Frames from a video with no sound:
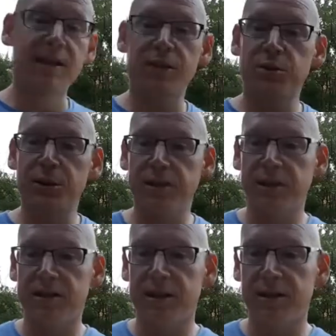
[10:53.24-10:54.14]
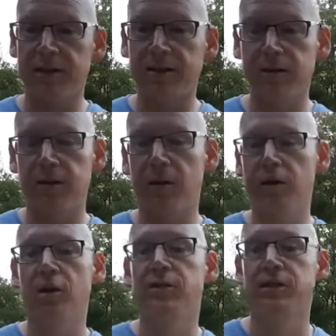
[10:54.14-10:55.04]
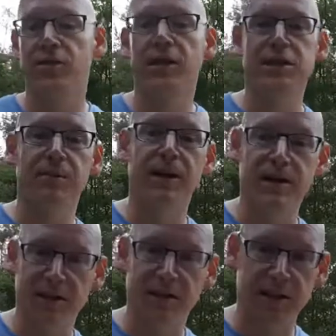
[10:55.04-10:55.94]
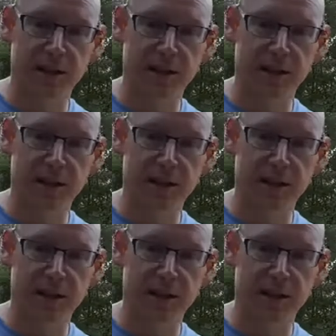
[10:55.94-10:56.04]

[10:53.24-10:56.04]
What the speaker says: districts it's in, so it only covers the Greater Manchester